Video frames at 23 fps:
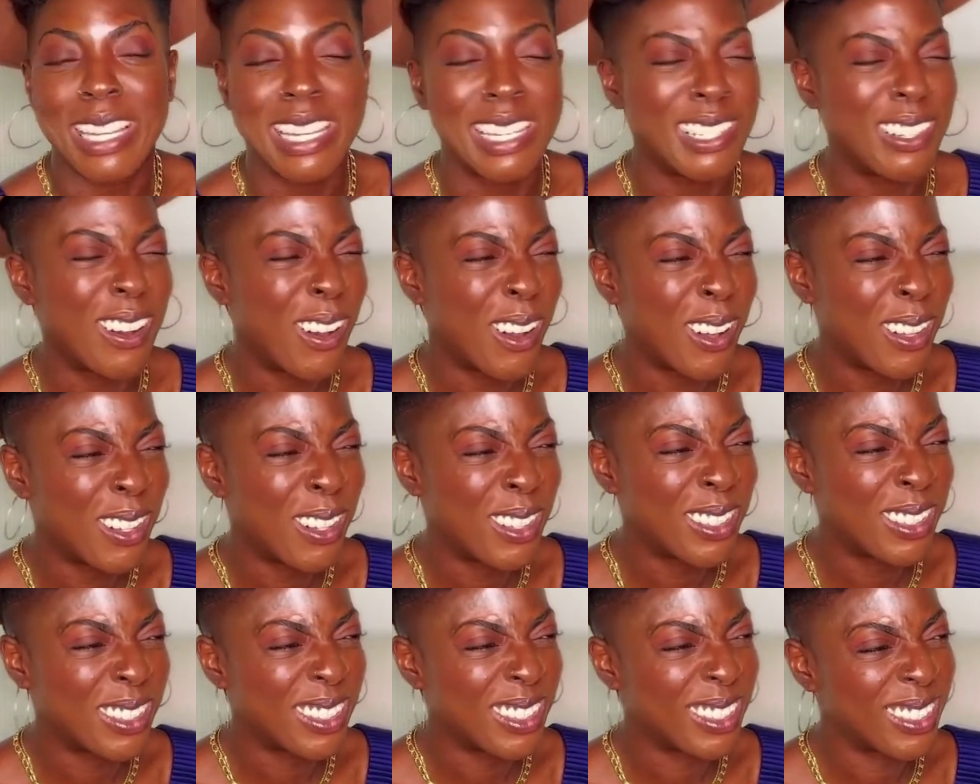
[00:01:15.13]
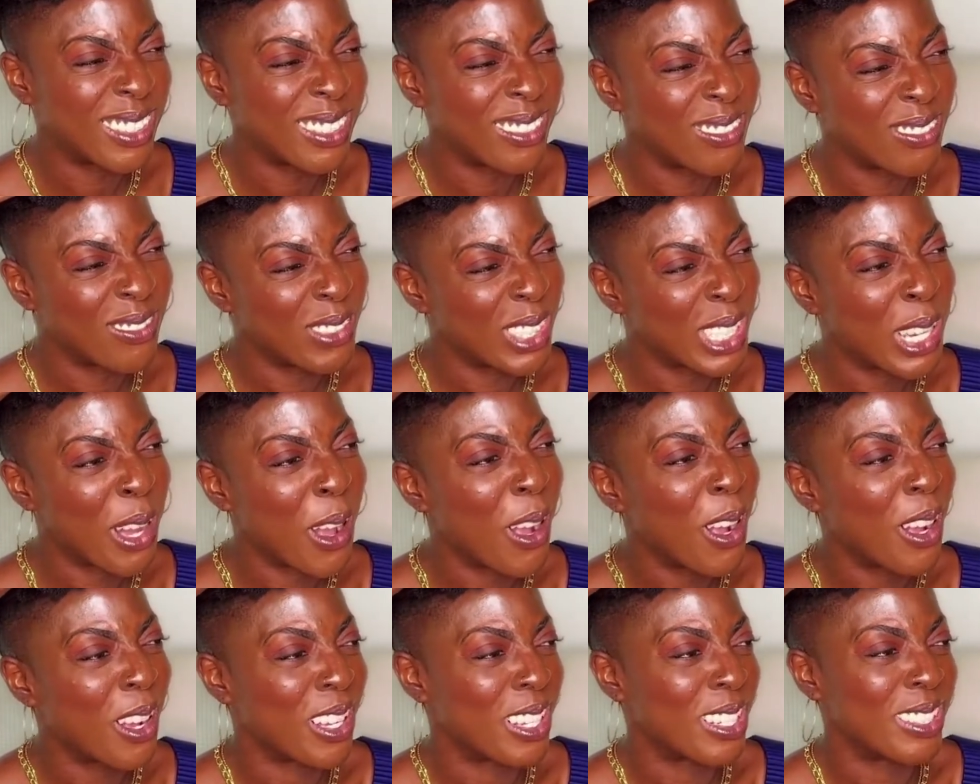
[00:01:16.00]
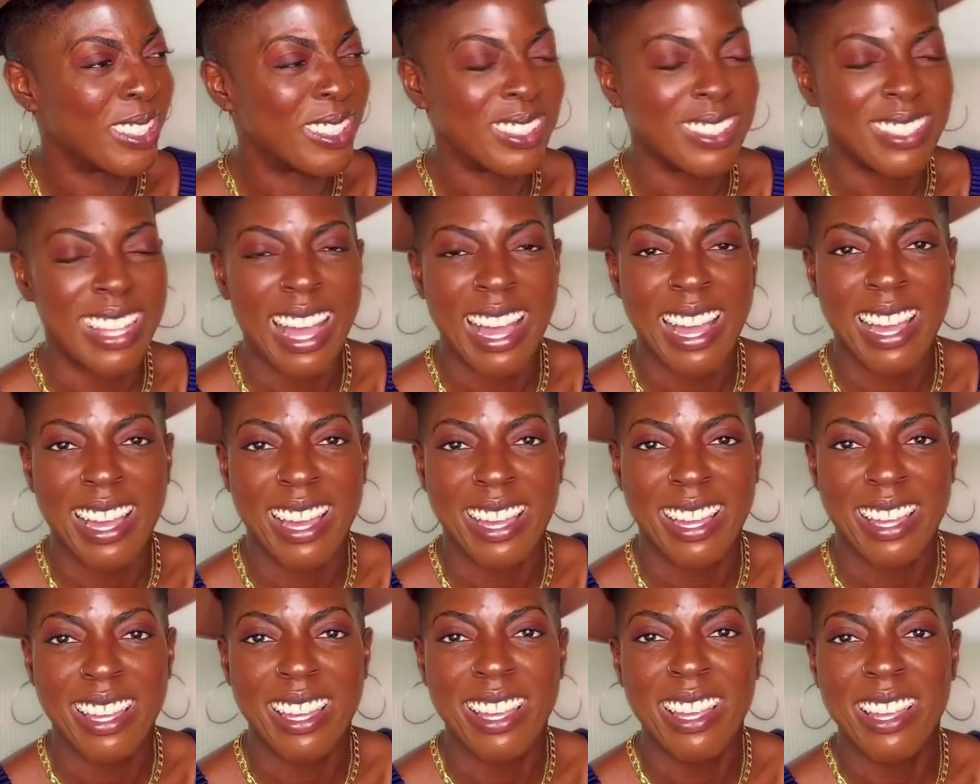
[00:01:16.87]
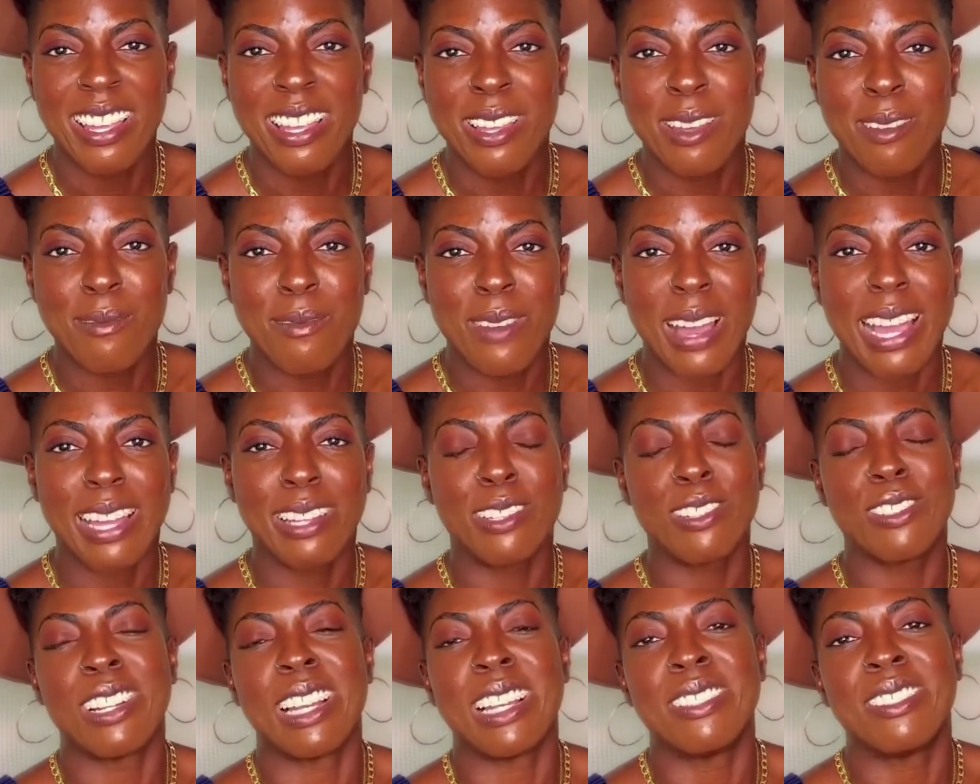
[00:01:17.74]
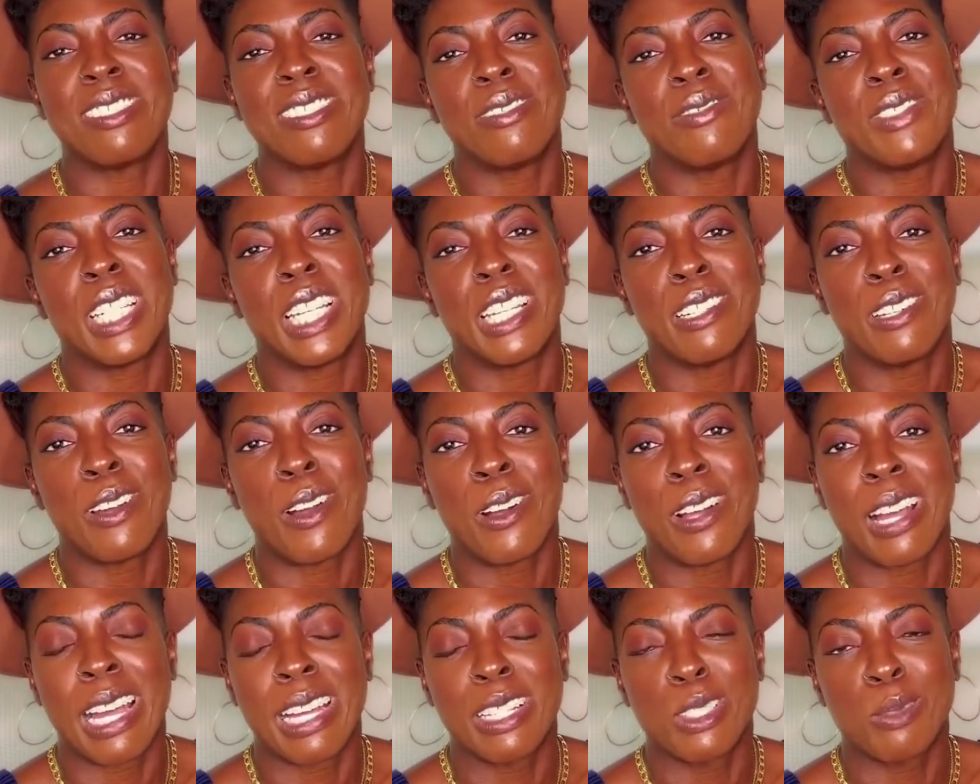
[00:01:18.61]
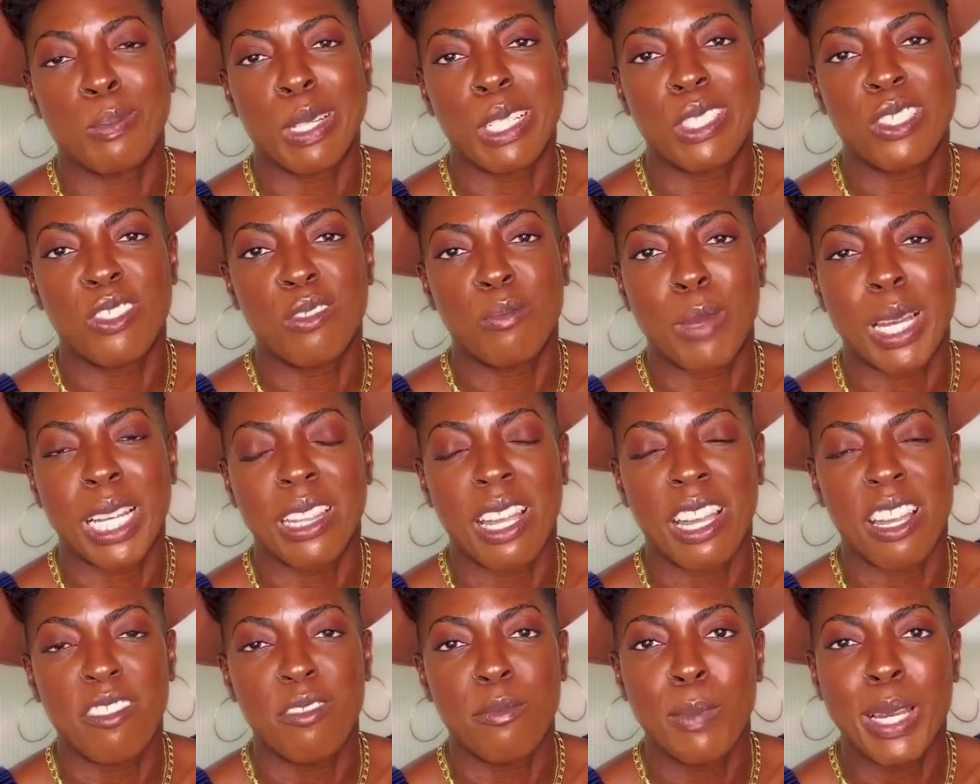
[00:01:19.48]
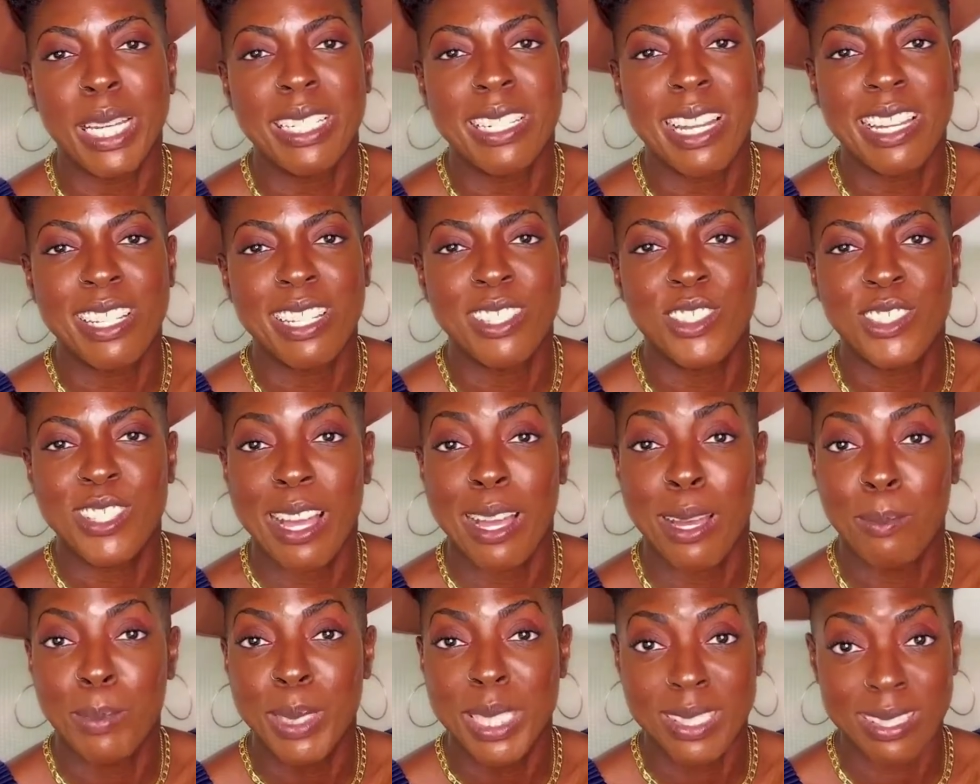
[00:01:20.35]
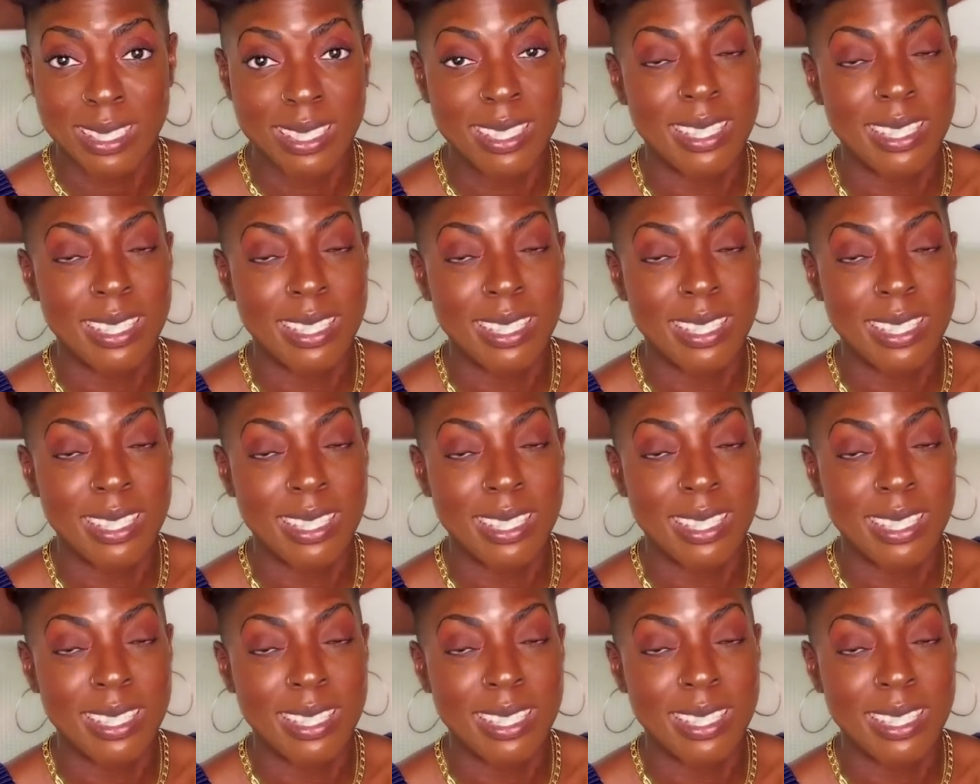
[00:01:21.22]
in all regards. I find creativity in all aspects of my life. My day job is in